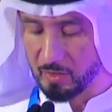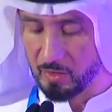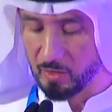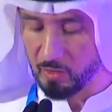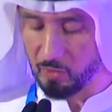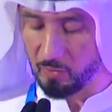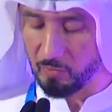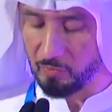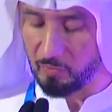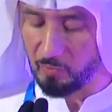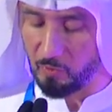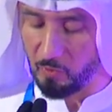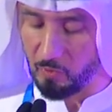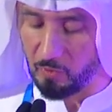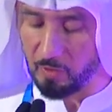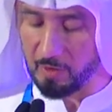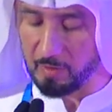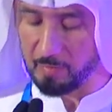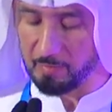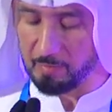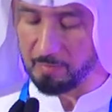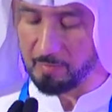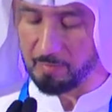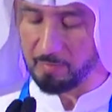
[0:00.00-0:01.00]
to
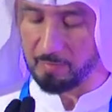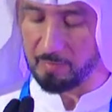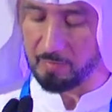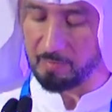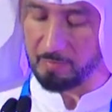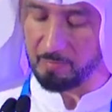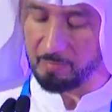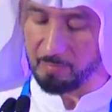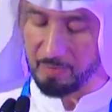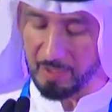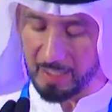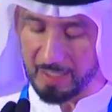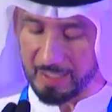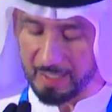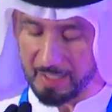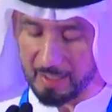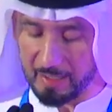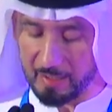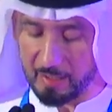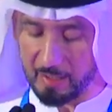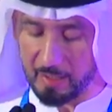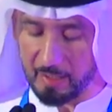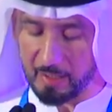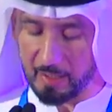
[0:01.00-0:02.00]
4
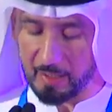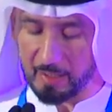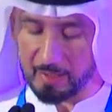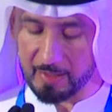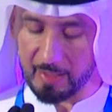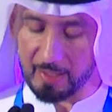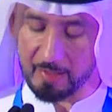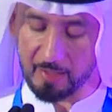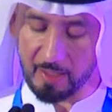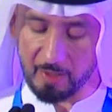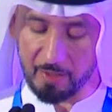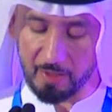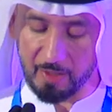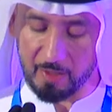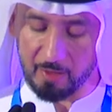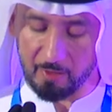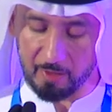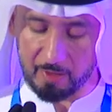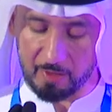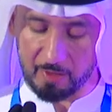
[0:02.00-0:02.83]
billion is another